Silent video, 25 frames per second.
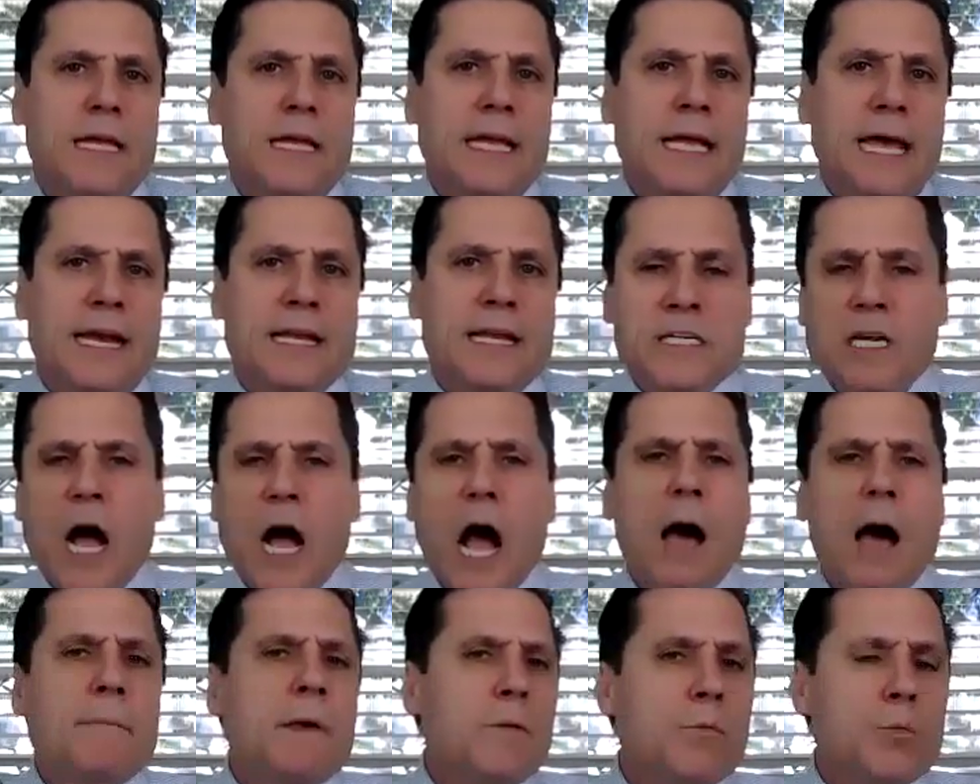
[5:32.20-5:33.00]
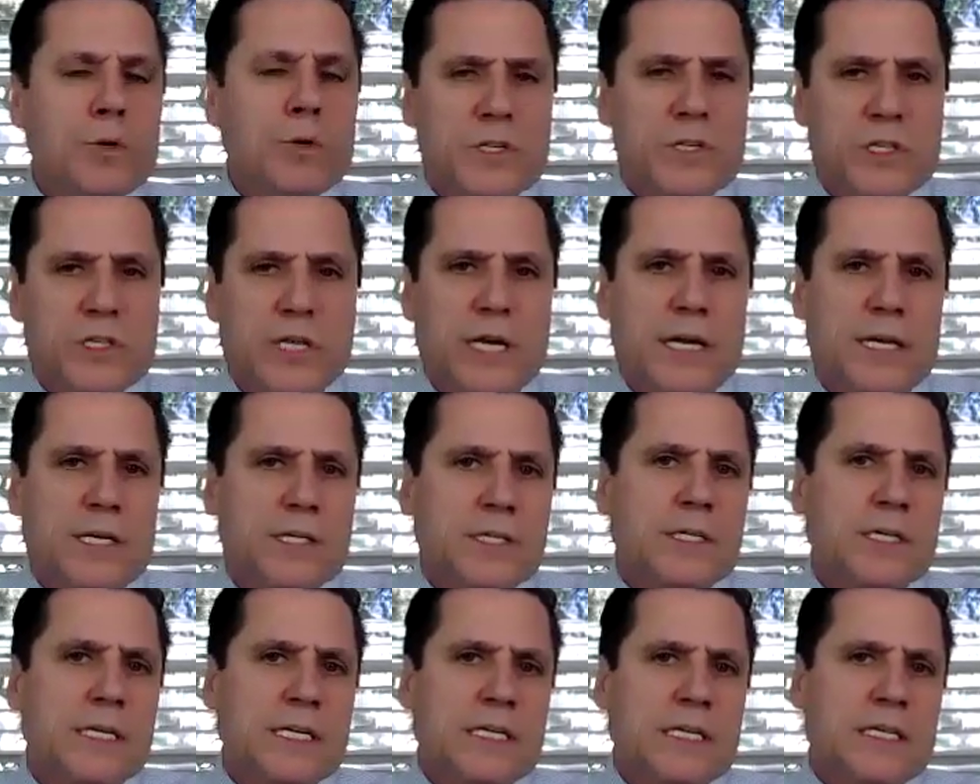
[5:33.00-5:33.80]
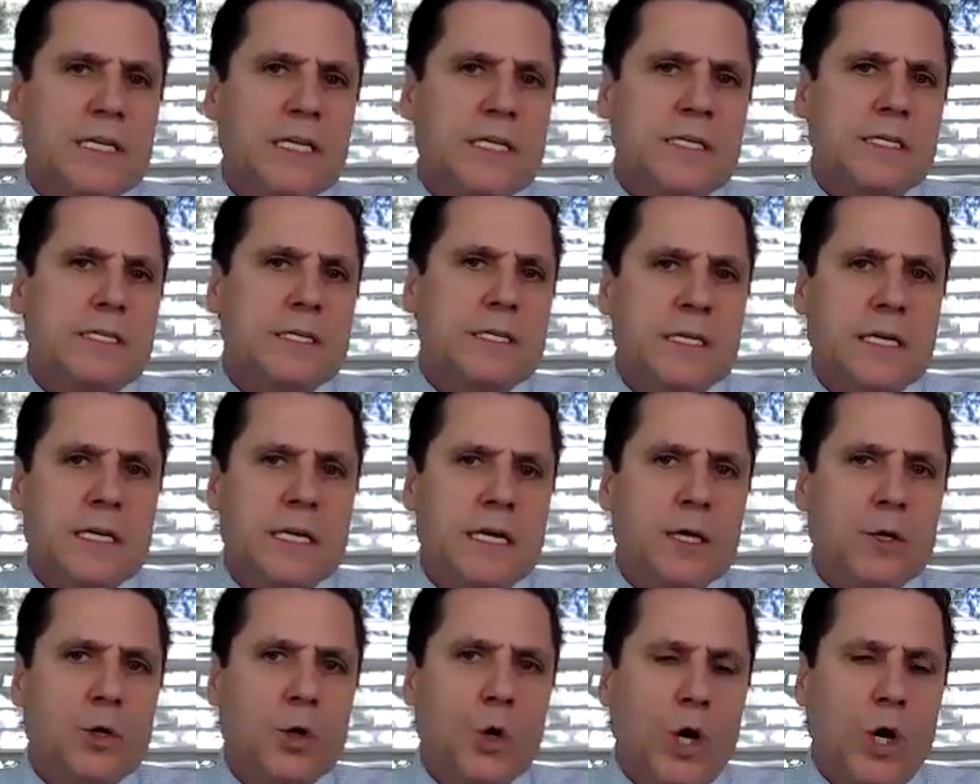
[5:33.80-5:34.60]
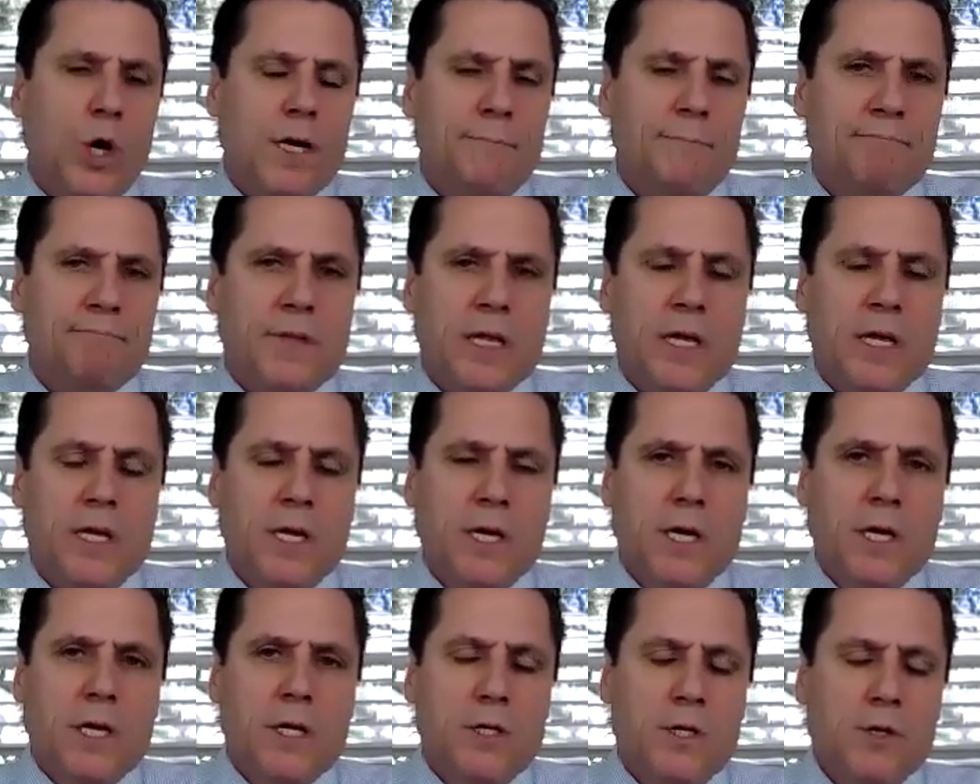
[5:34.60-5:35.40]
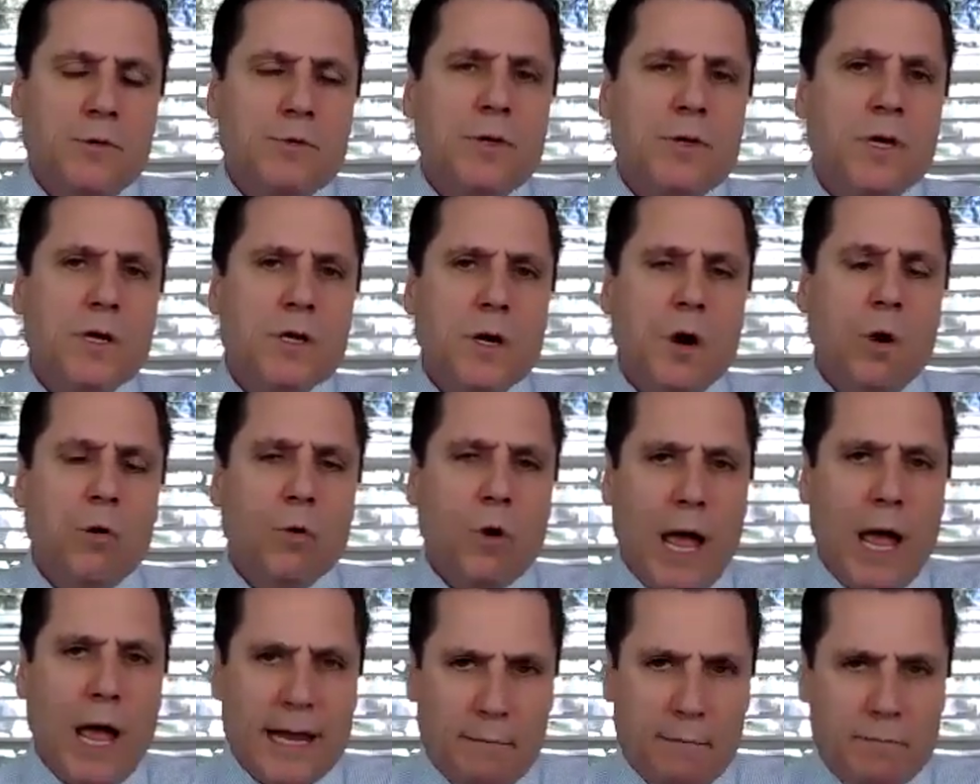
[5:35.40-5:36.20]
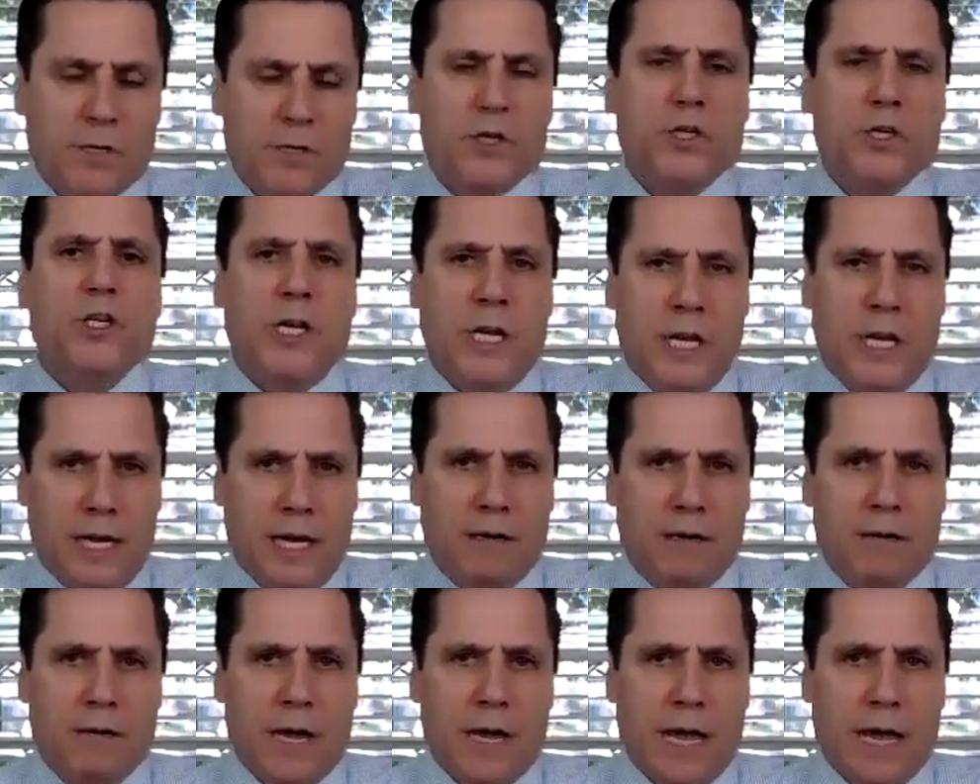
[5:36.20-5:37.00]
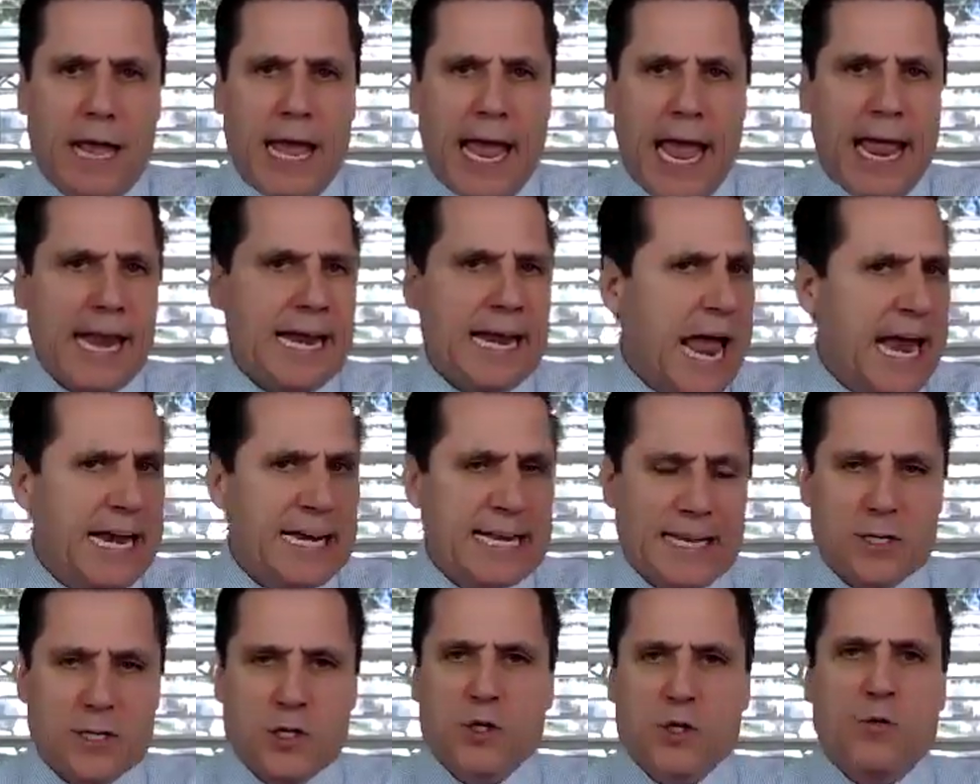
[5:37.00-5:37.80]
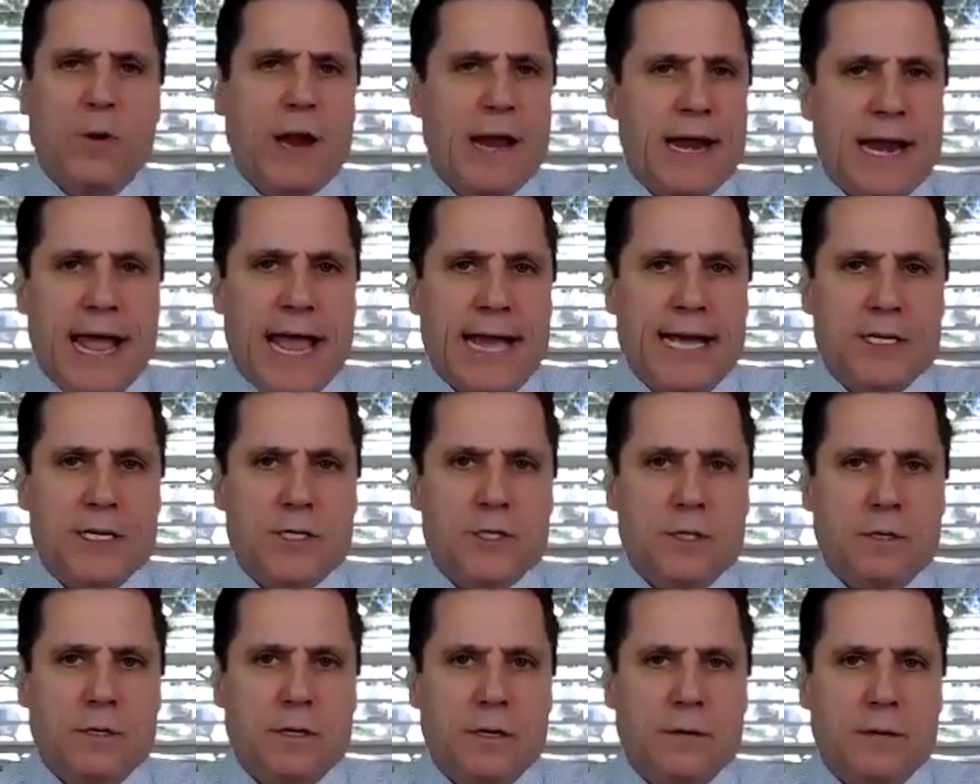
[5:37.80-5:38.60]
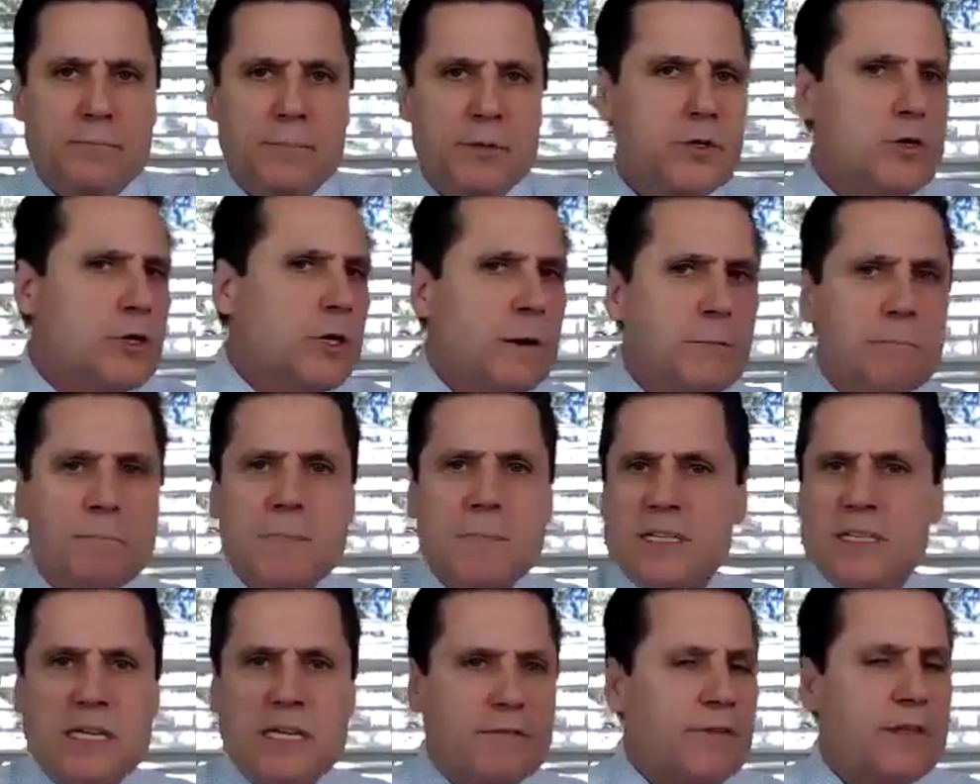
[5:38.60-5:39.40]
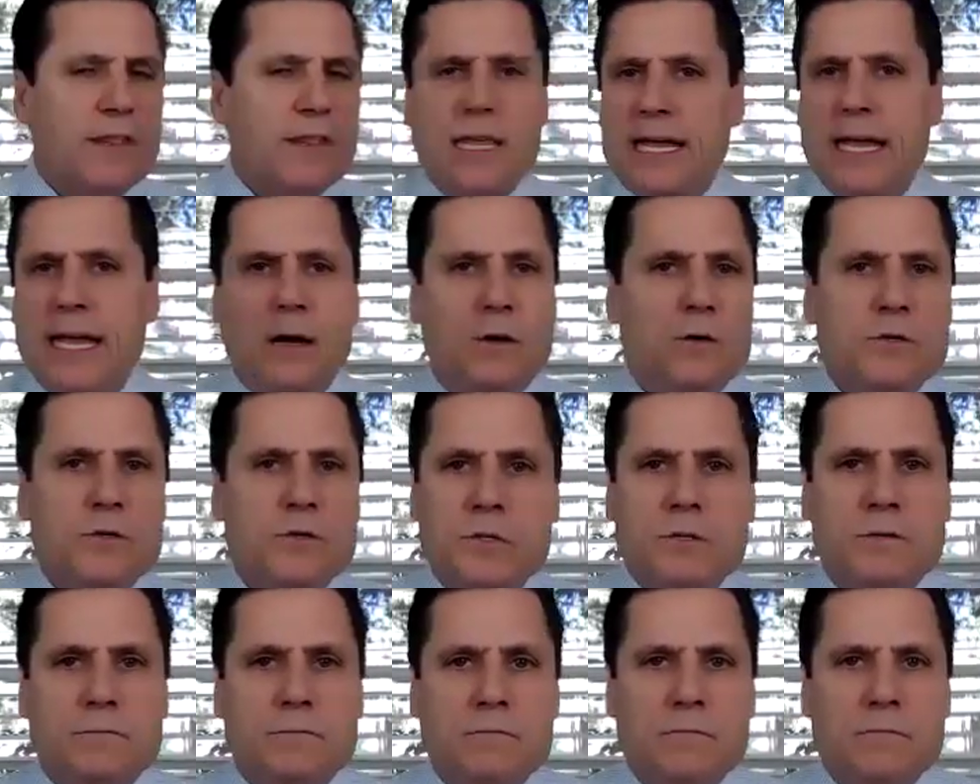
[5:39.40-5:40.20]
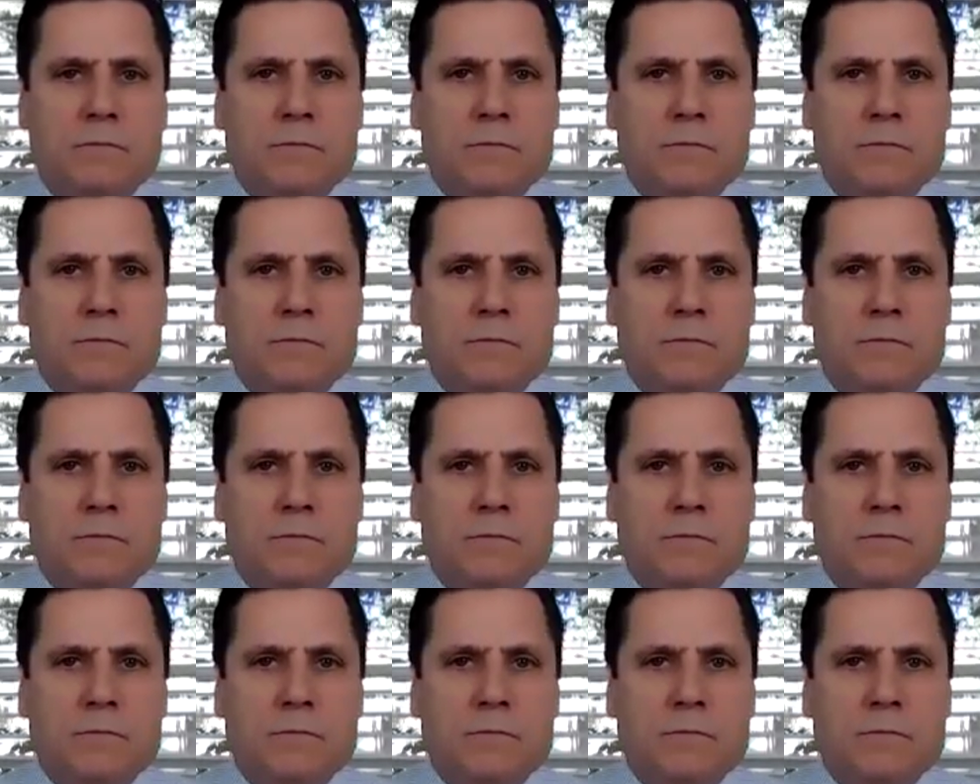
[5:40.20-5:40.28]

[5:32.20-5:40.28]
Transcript: And his comment was this. He said, look, you can go like a machine and get straight A's, but you're going to miss everything else.